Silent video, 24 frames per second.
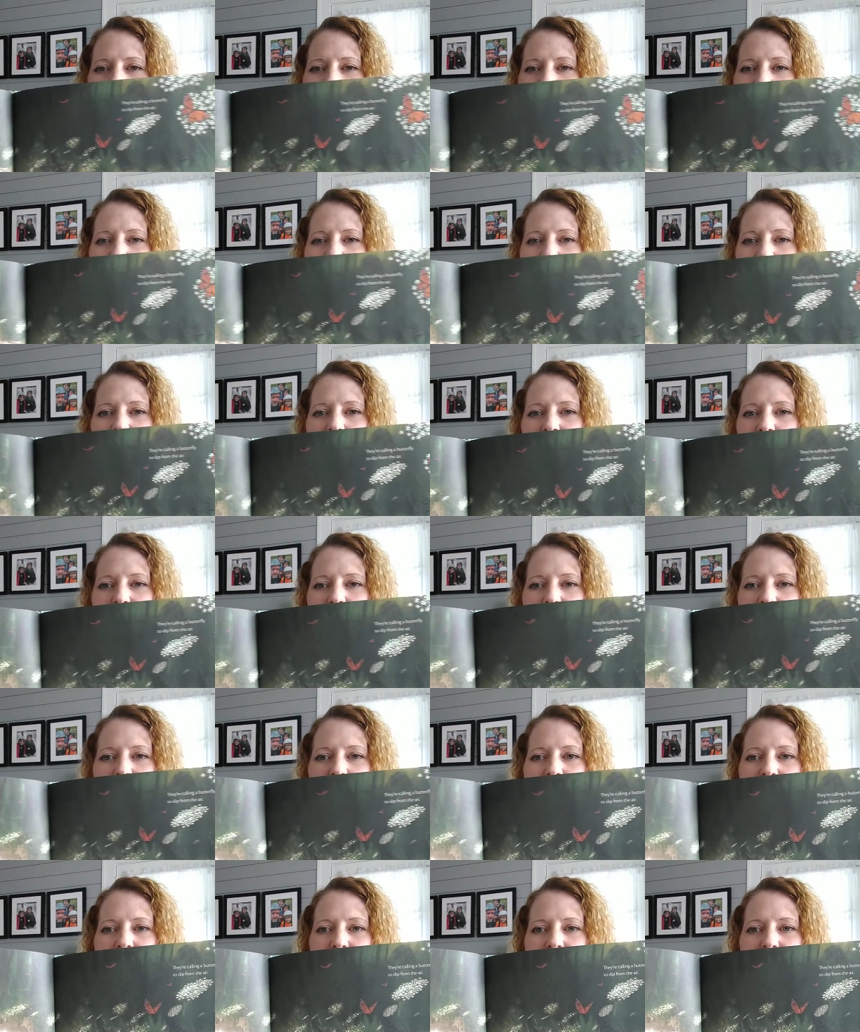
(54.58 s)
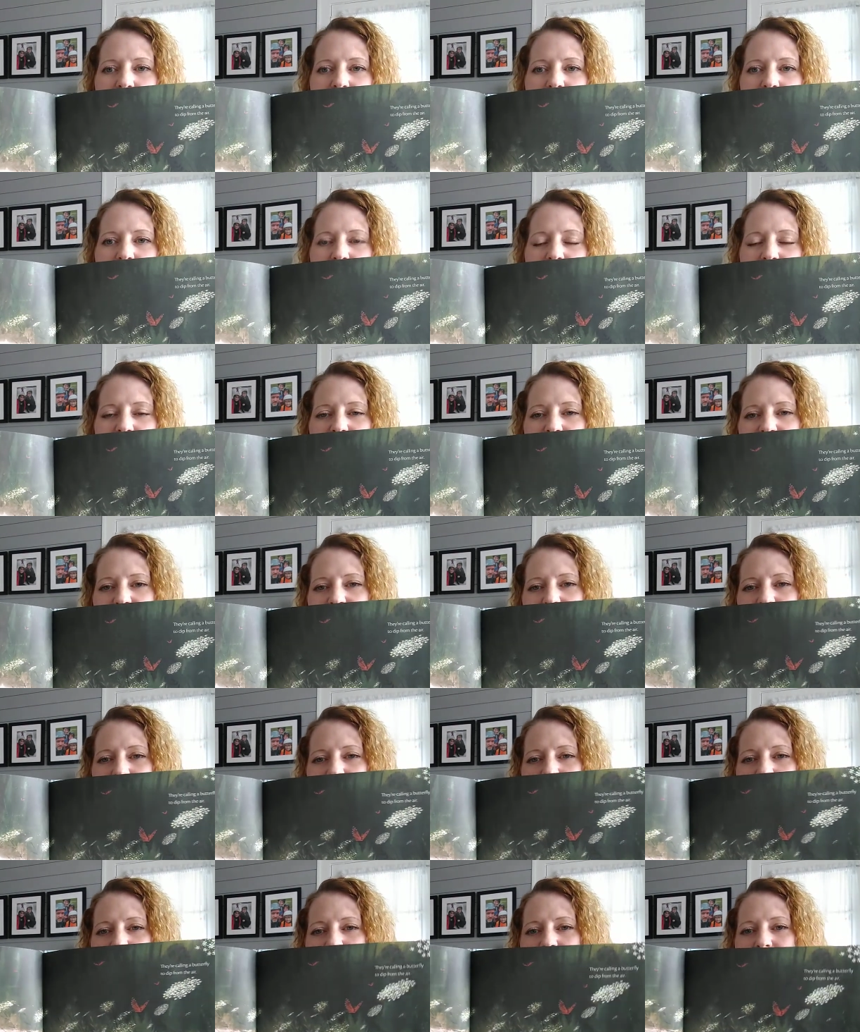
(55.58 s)

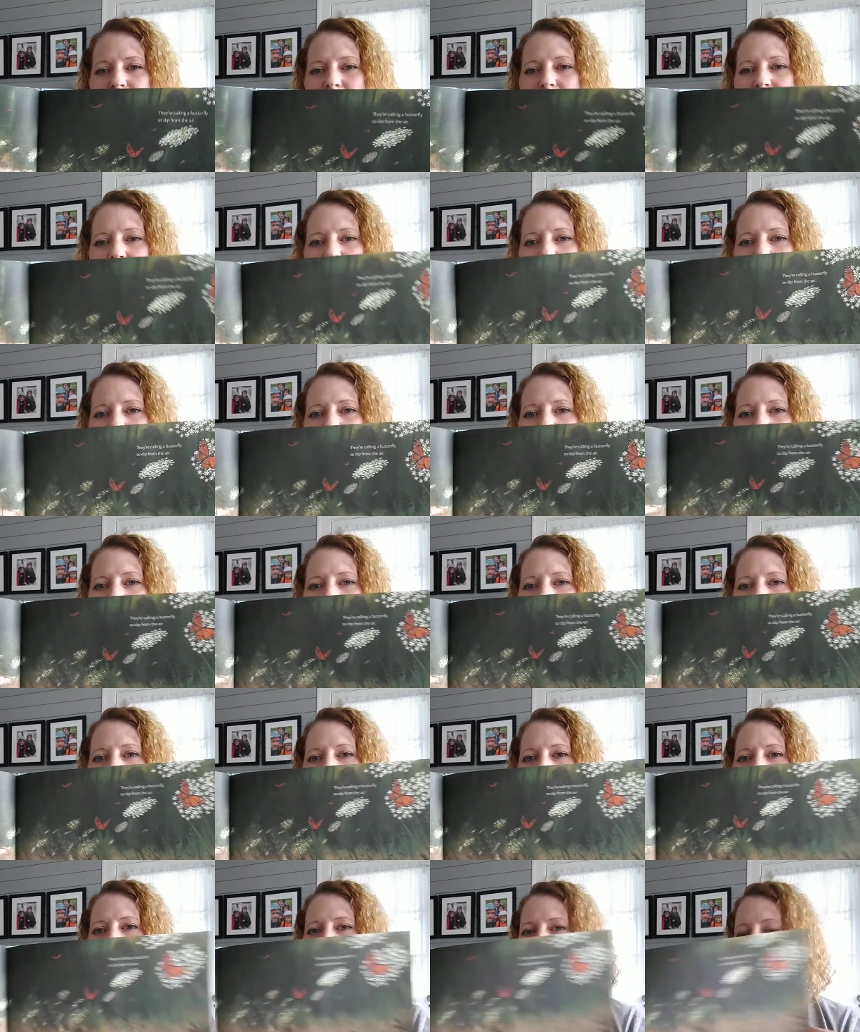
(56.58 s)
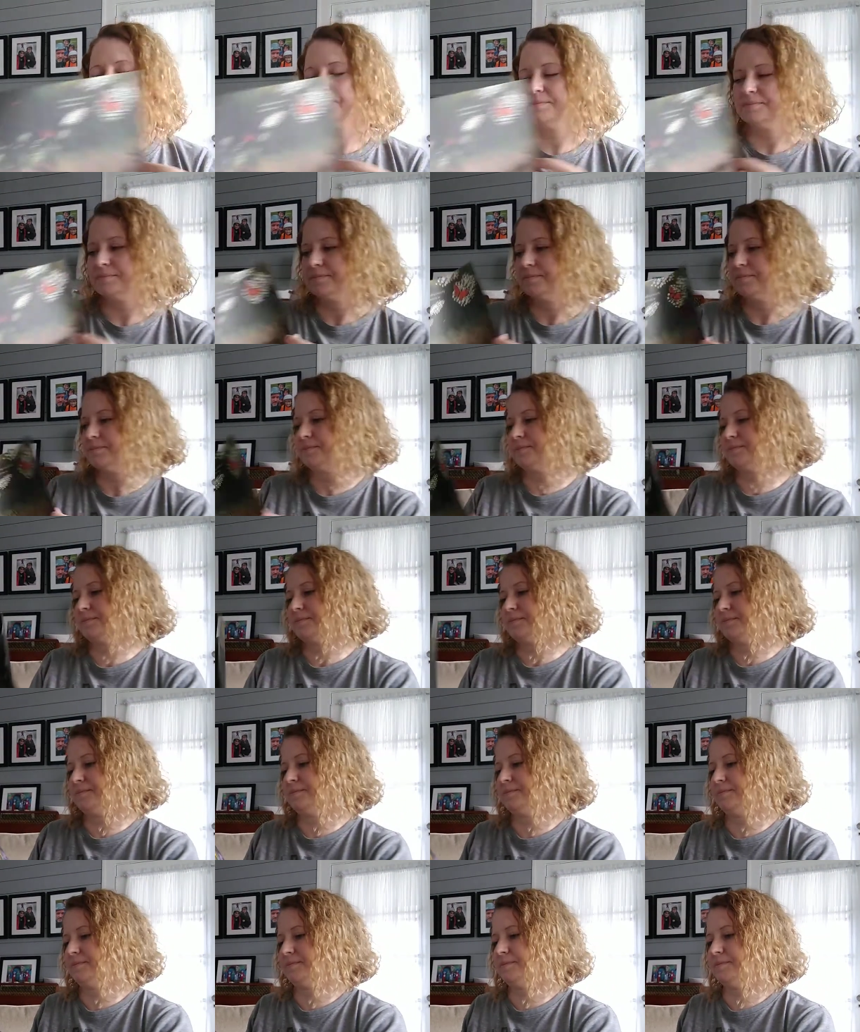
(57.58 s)

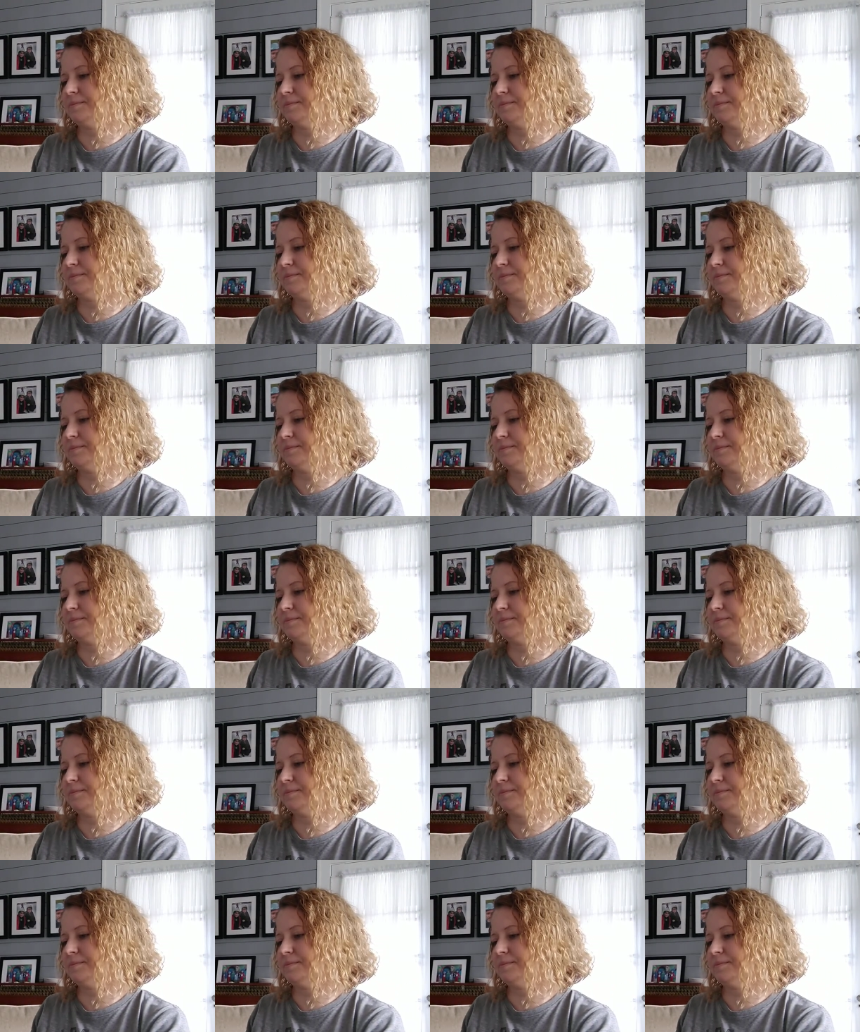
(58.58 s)
Nobody speaks.